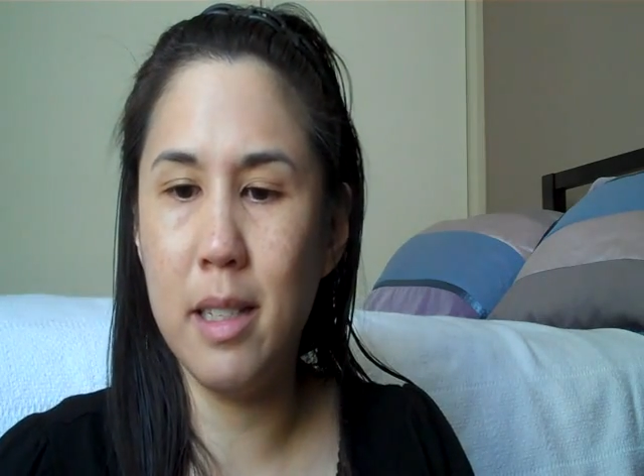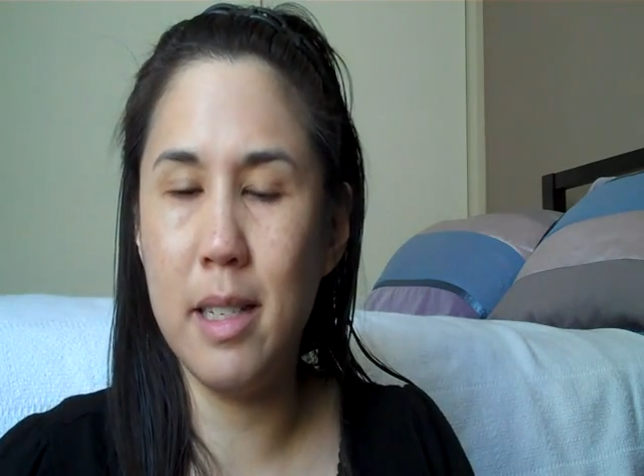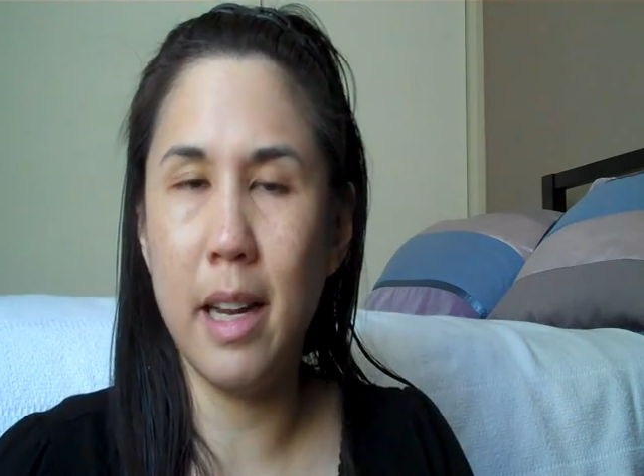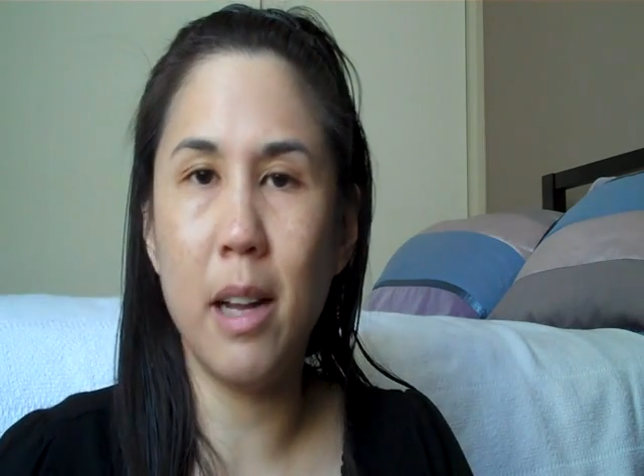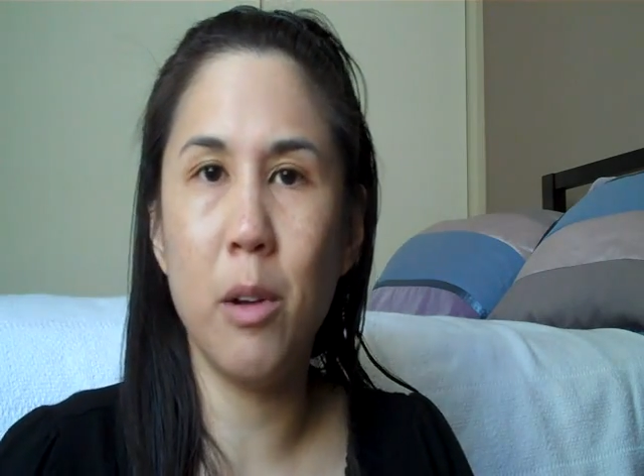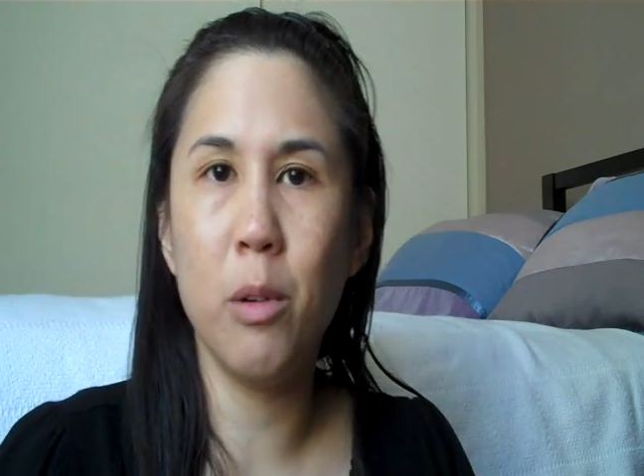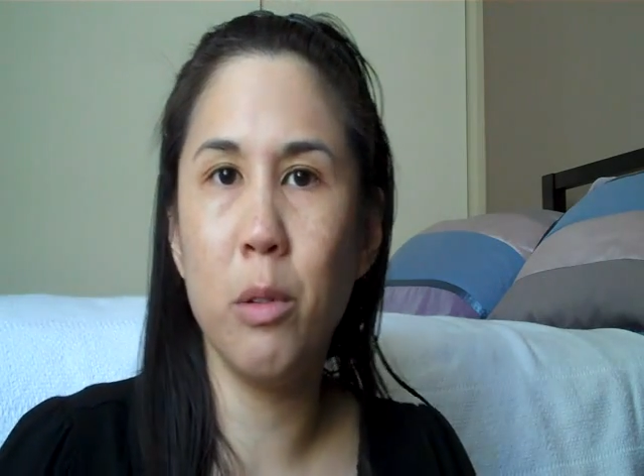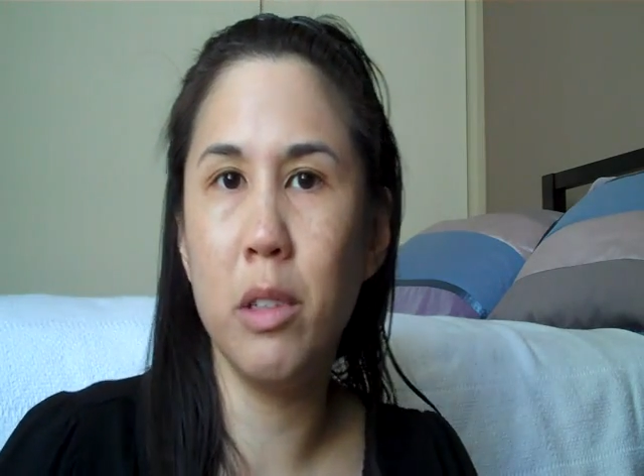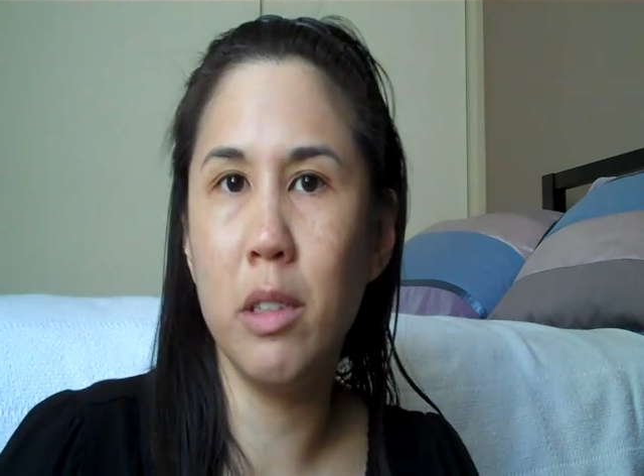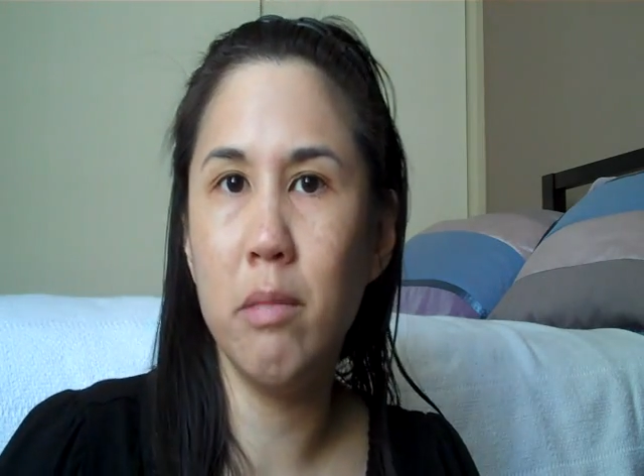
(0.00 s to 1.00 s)

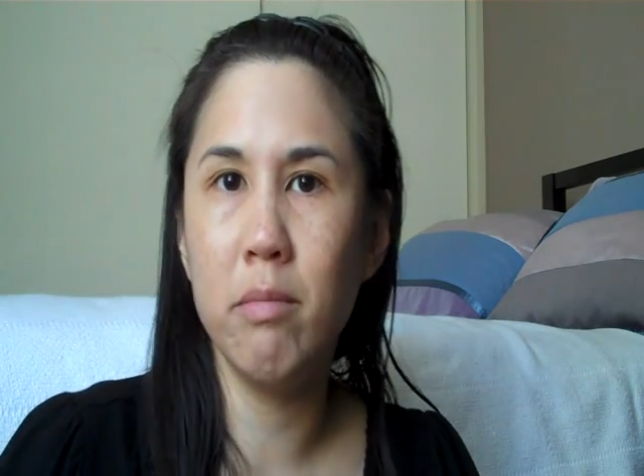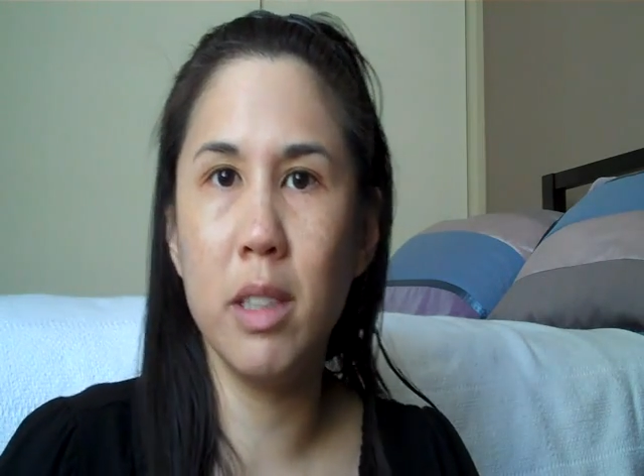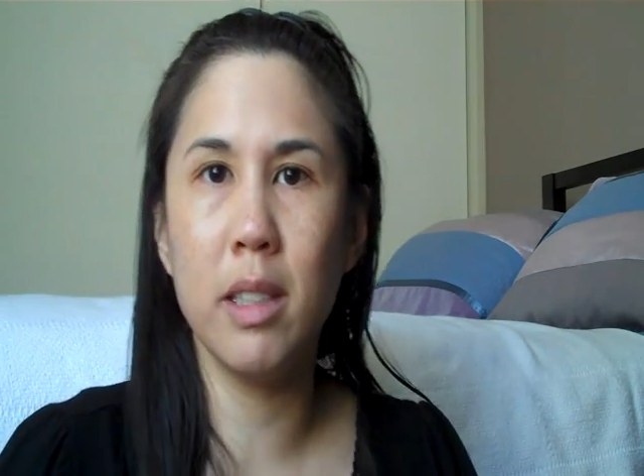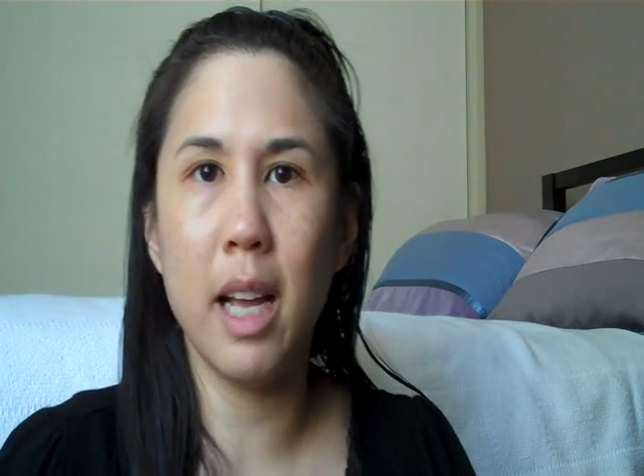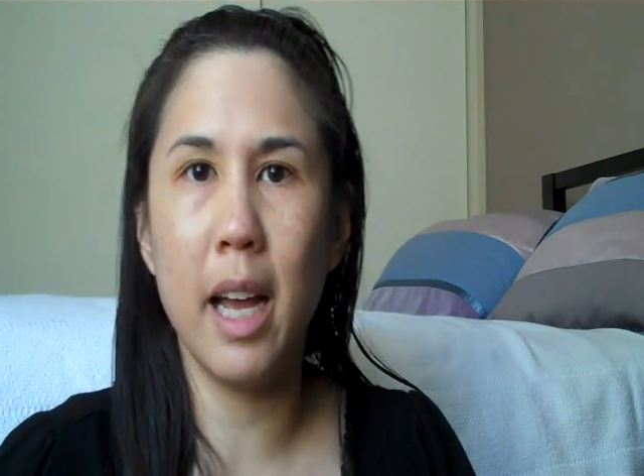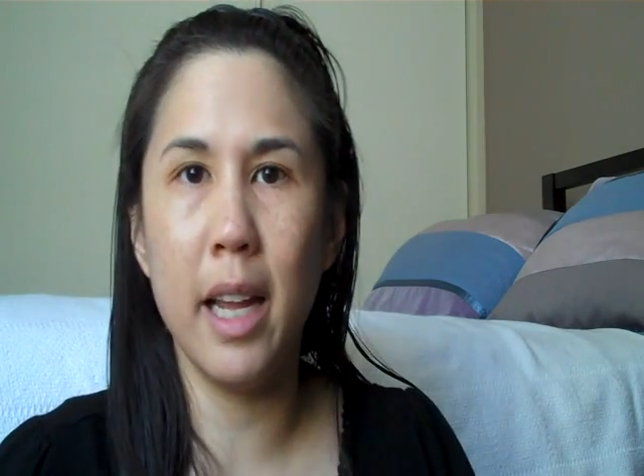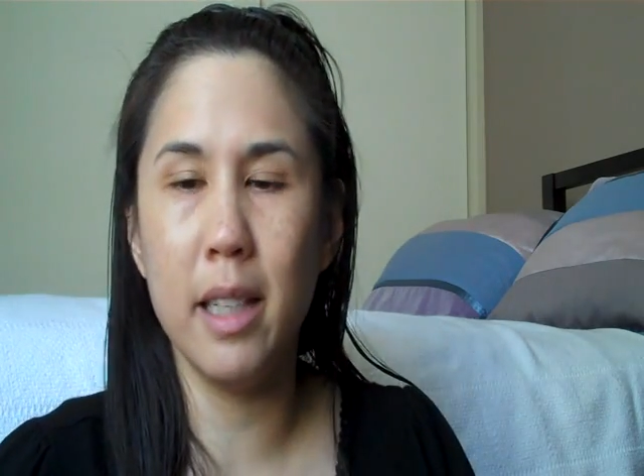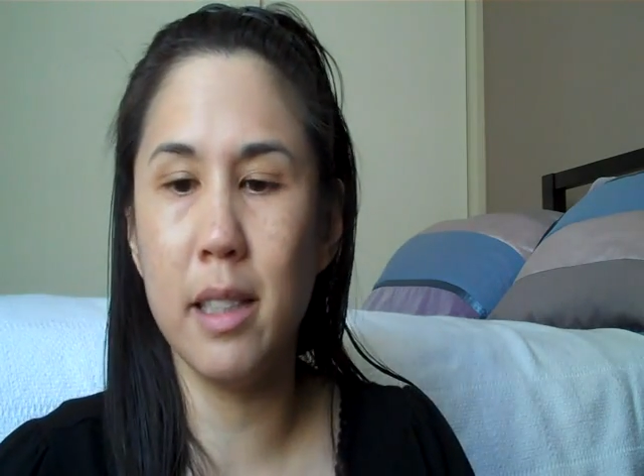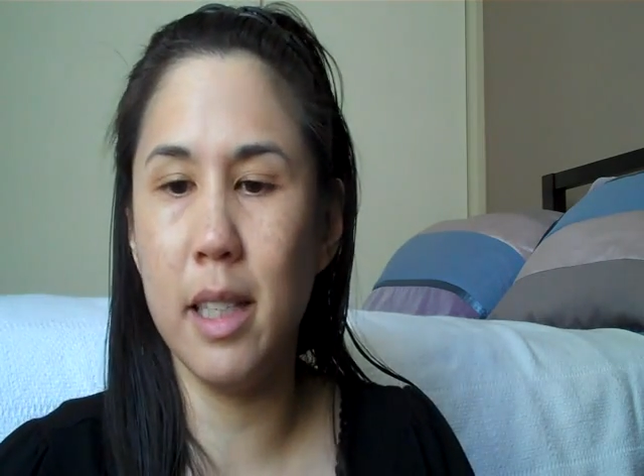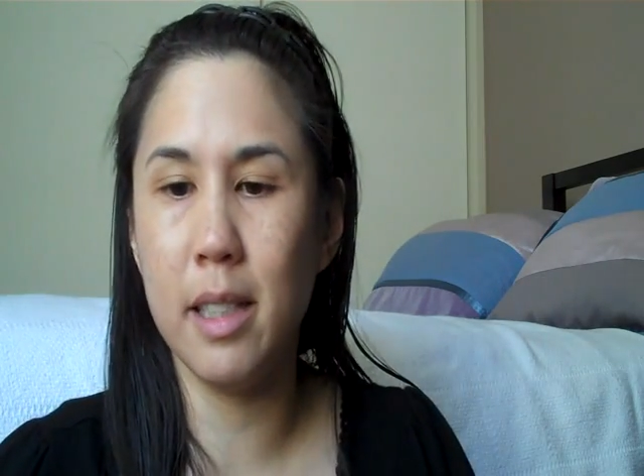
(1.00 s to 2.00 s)

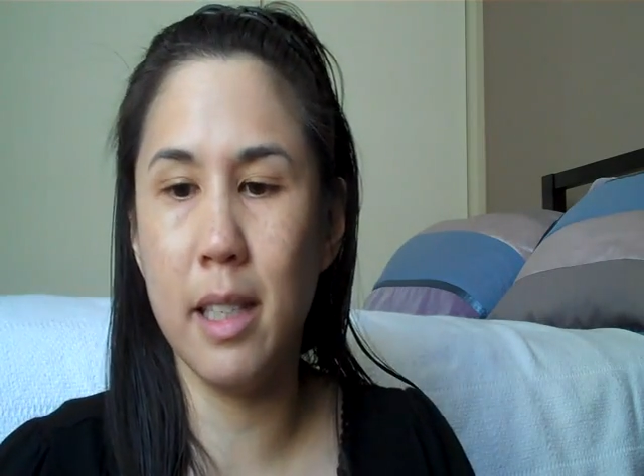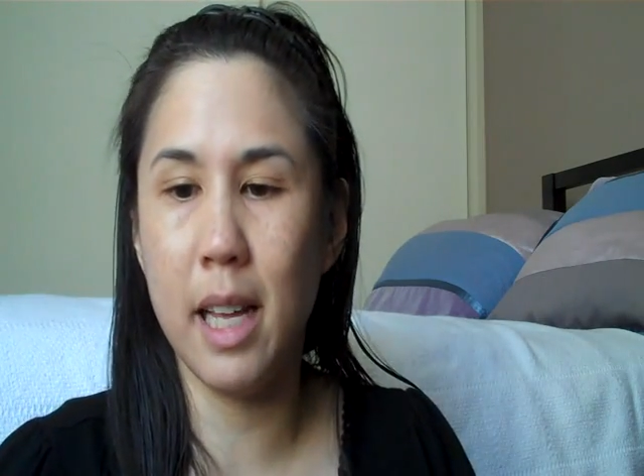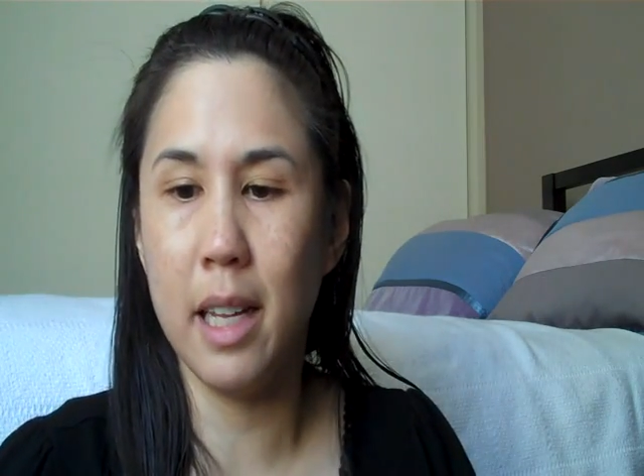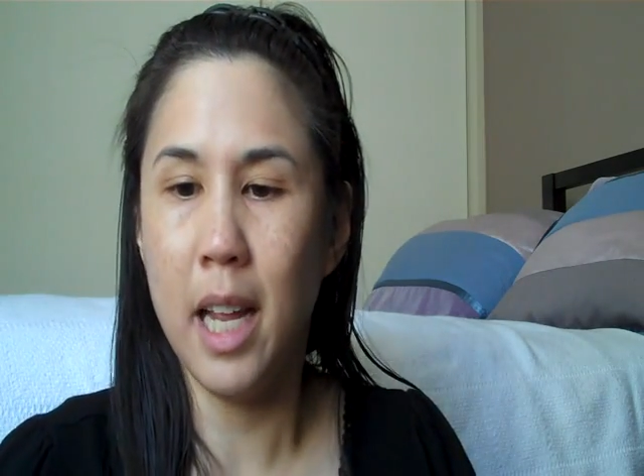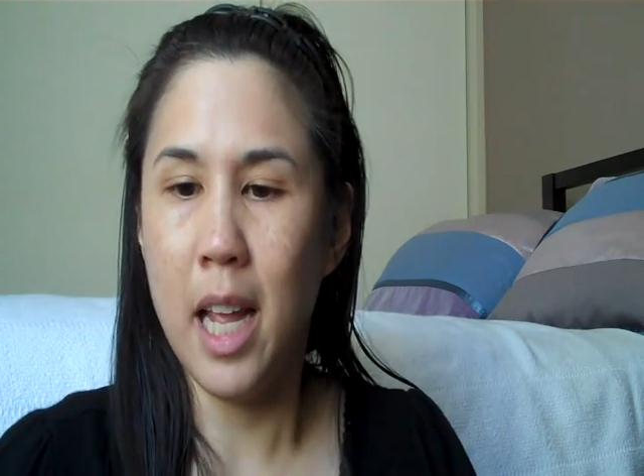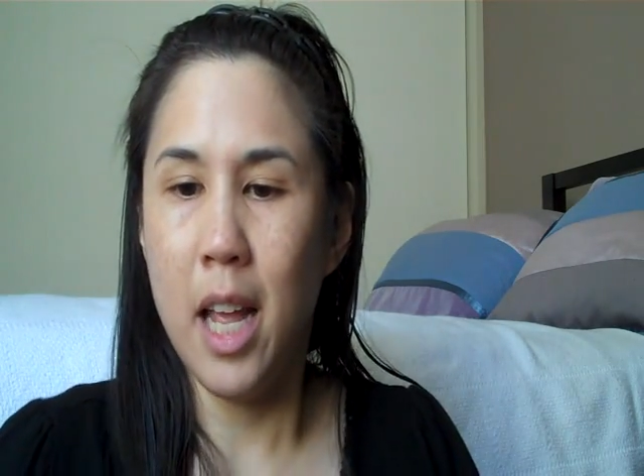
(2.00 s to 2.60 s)
downsides is that